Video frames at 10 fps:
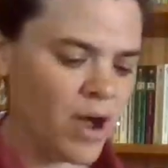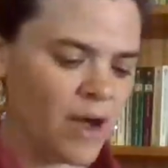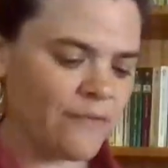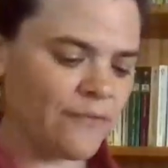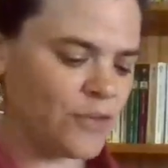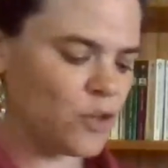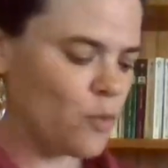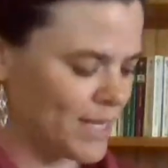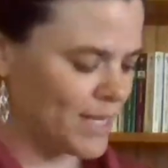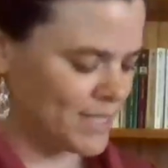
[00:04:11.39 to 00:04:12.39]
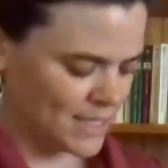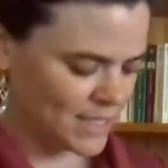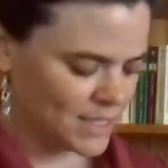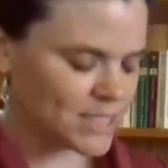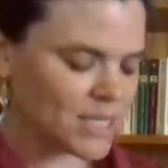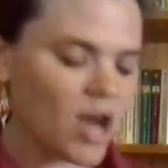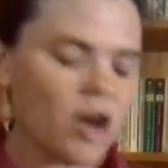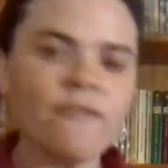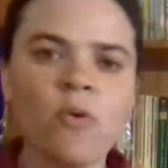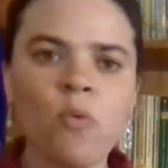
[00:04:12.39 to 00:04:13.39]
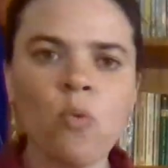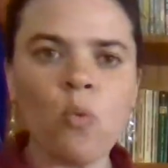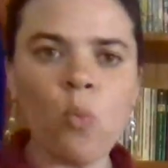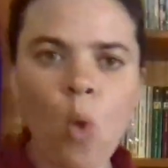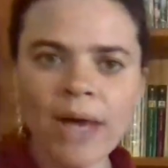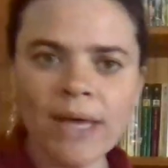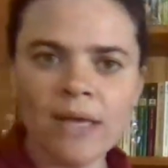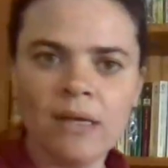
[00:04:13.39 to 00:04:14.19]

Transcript: a few ideas of what